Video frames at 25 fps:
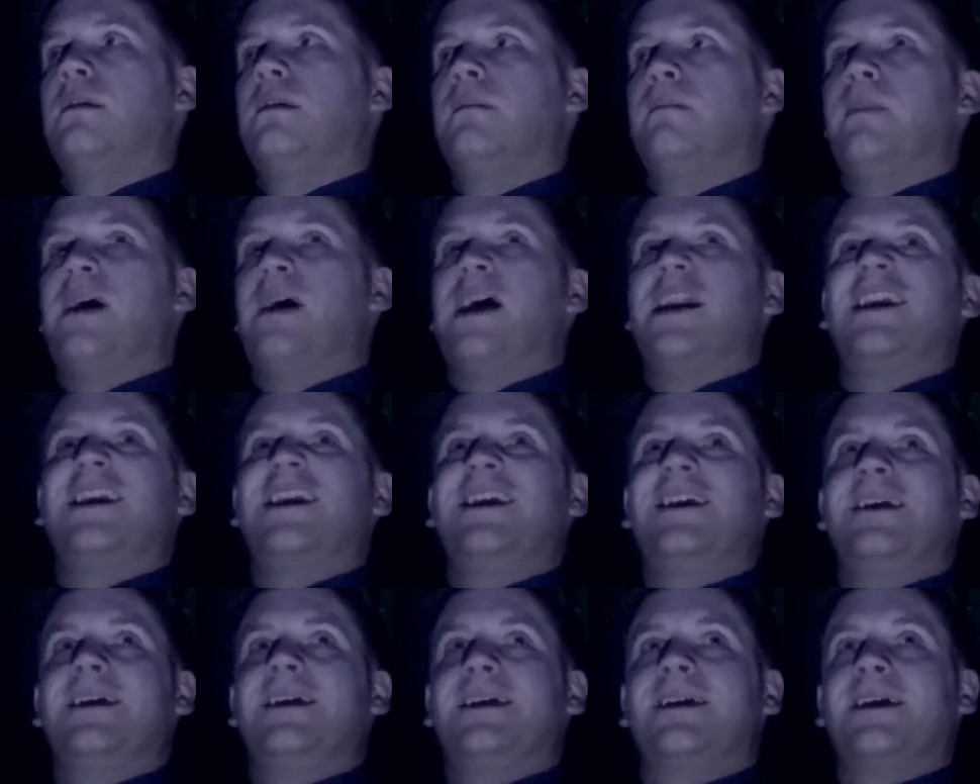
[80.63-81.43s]

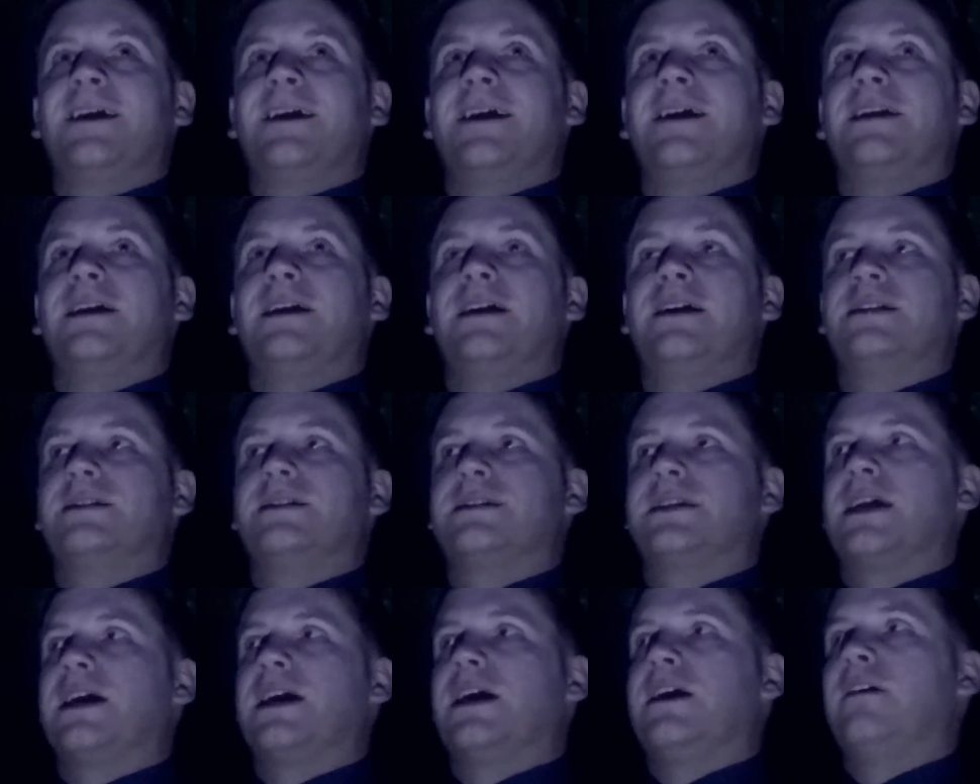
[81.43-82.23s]
Many
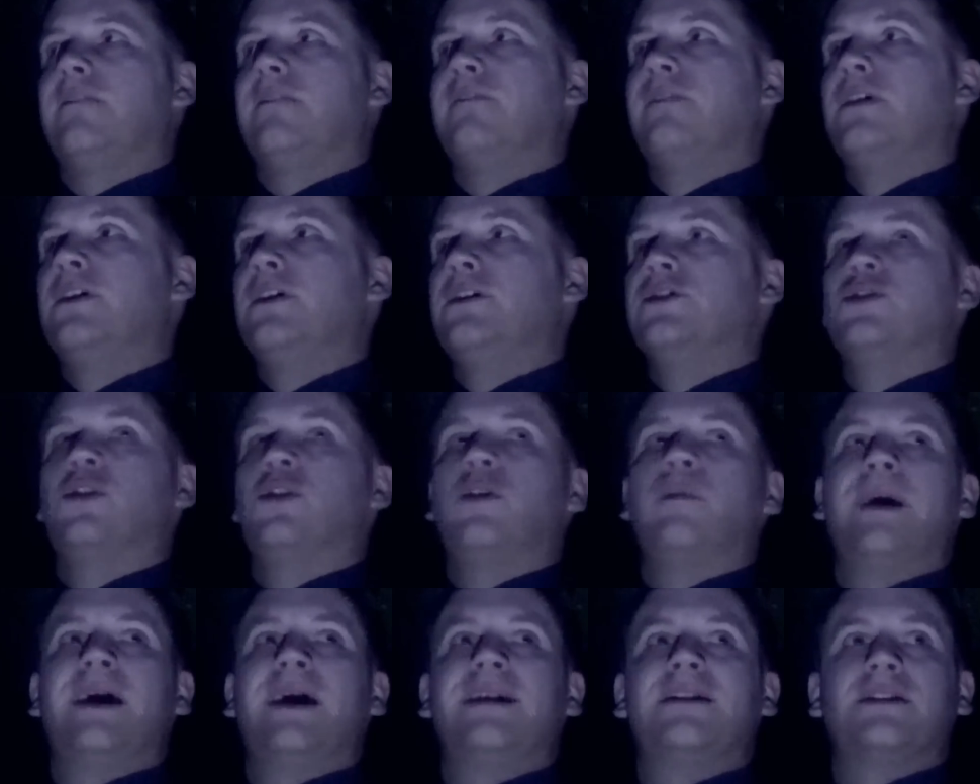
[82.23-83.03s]
Cainites have
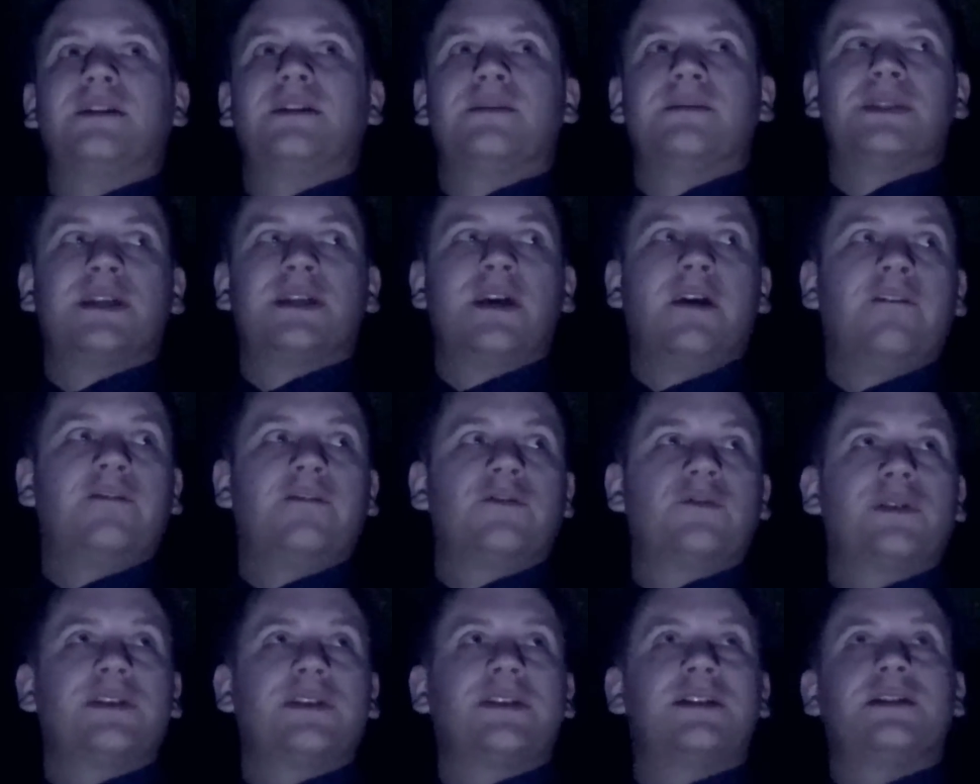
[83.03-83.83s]
tormented themselves,
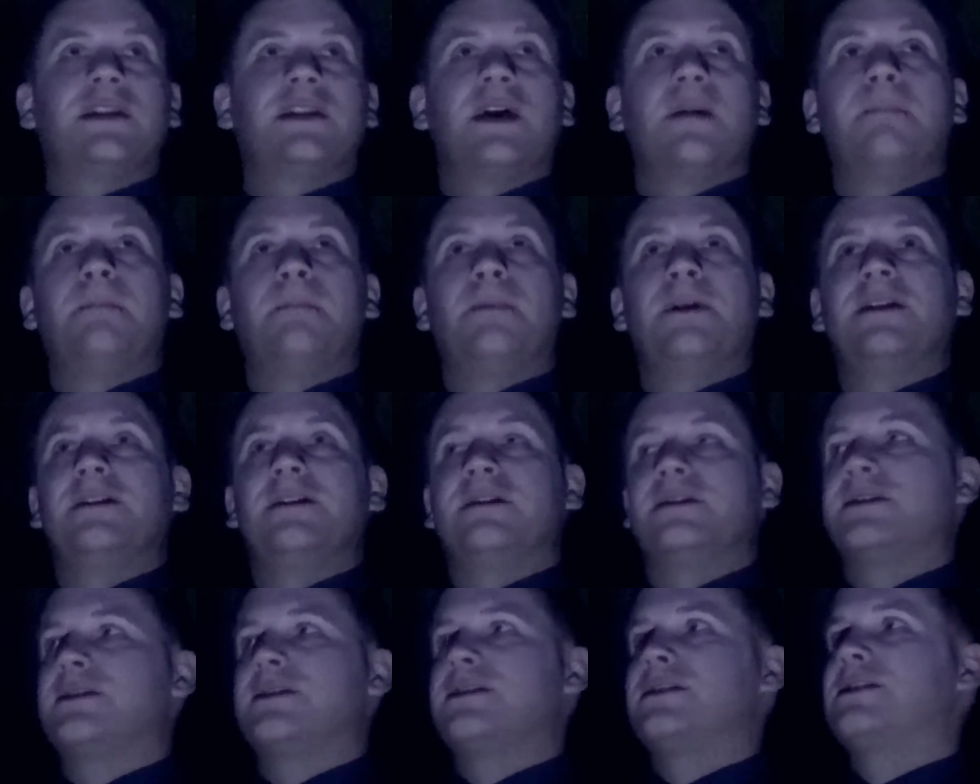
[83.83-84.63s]
twisted their
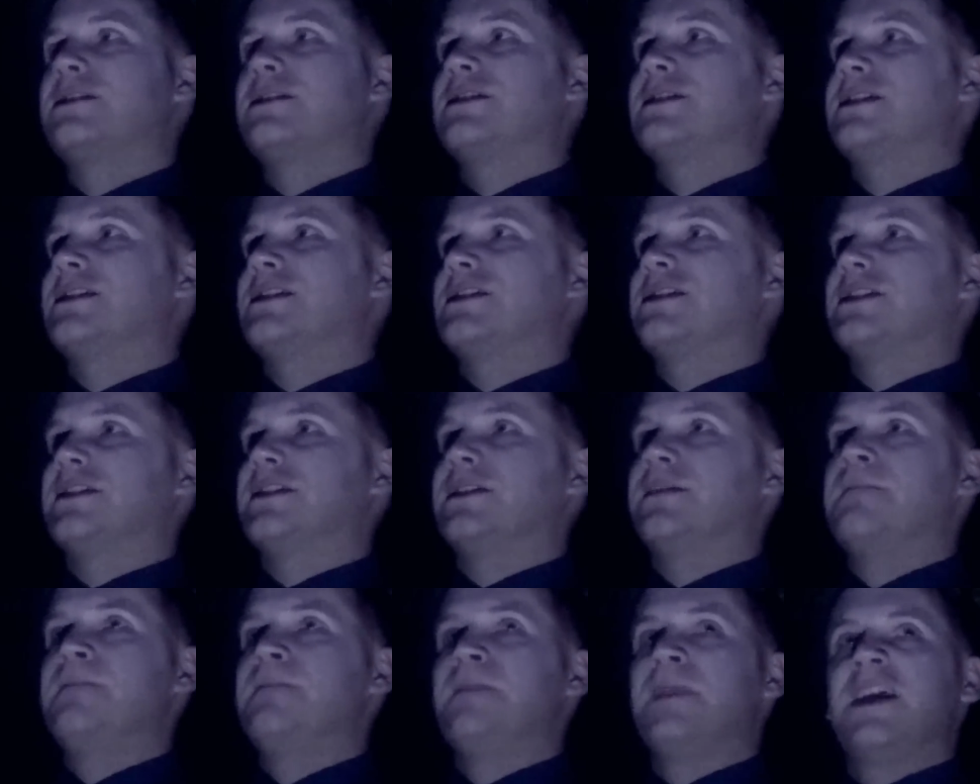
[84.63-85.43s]
beasts
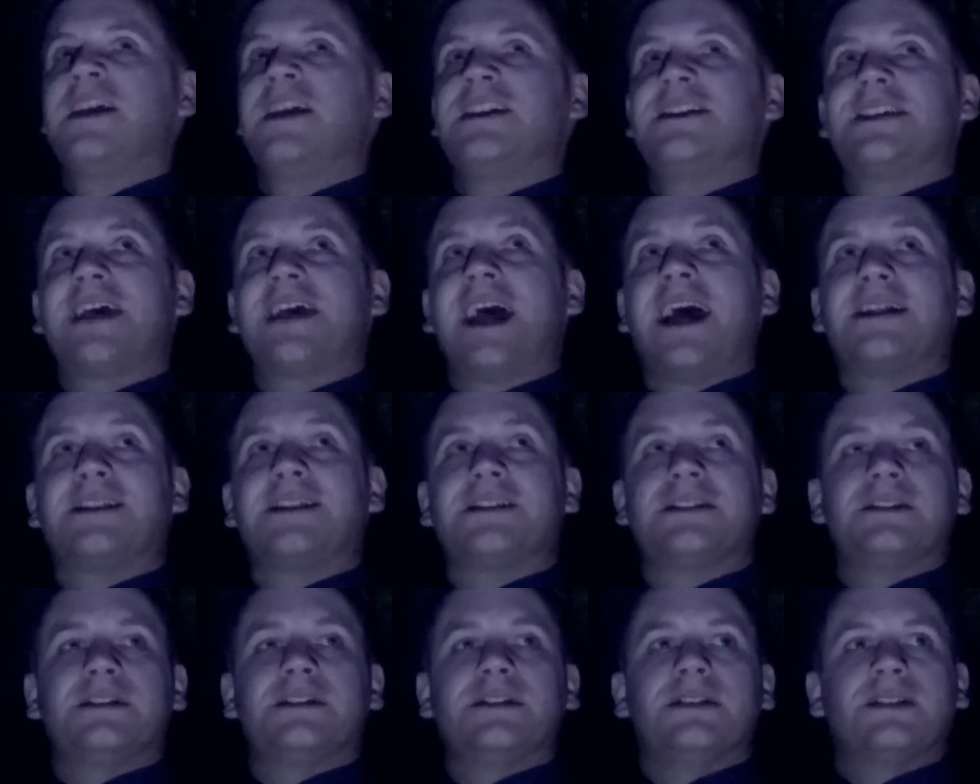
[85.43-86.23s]
into
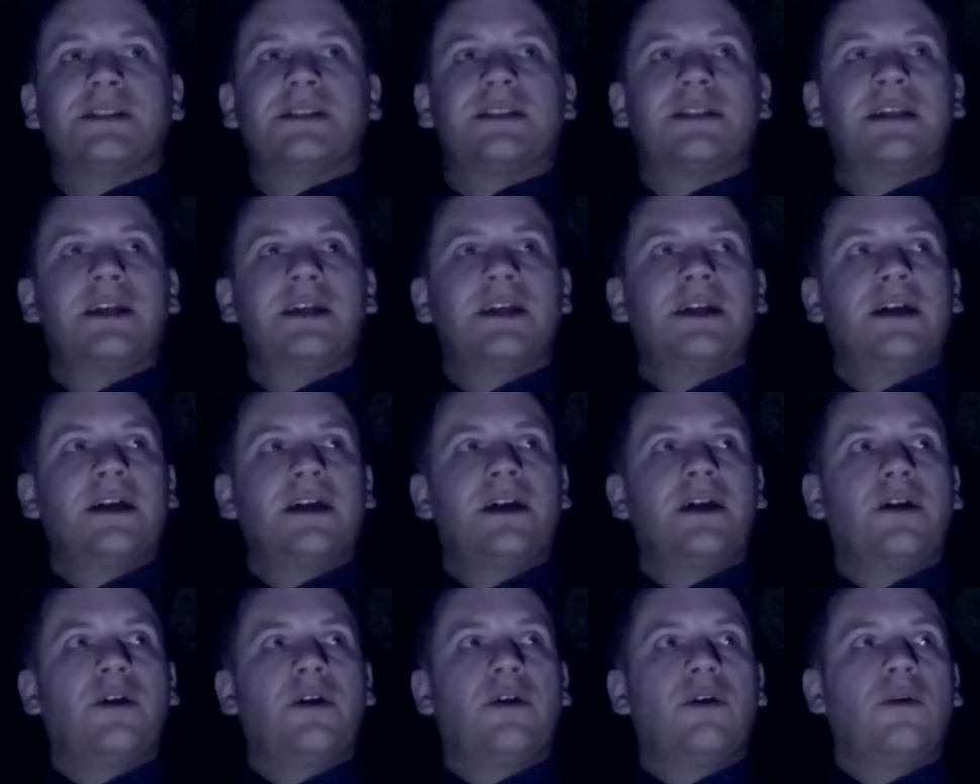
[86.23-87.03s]
tatters,
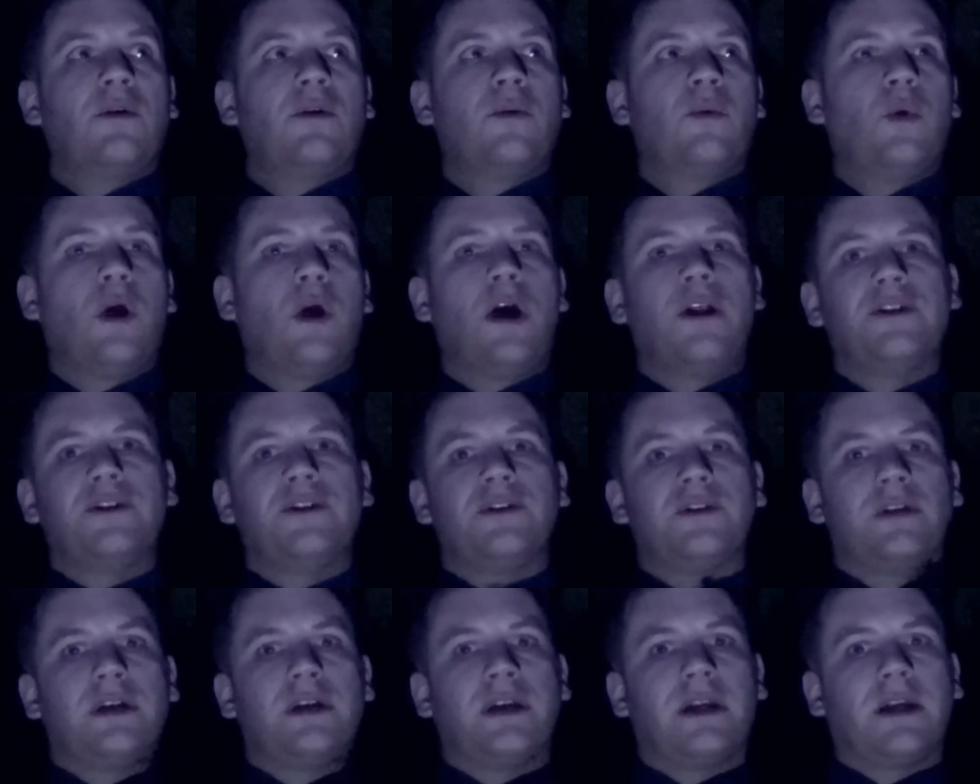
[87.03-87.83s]

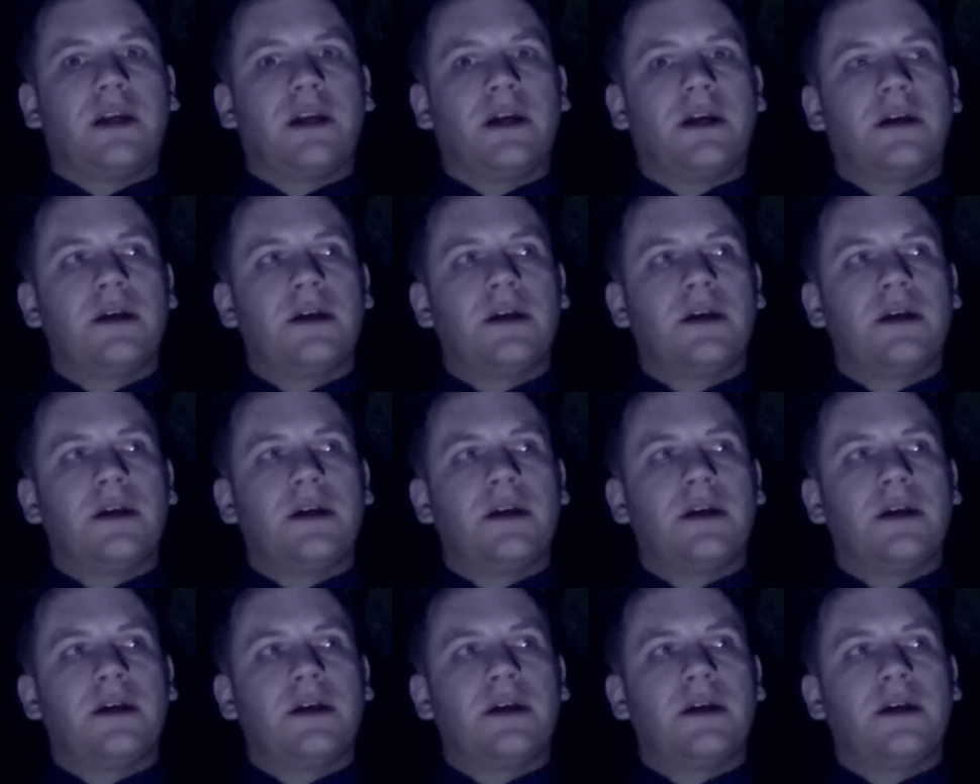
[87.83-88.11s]
wondering,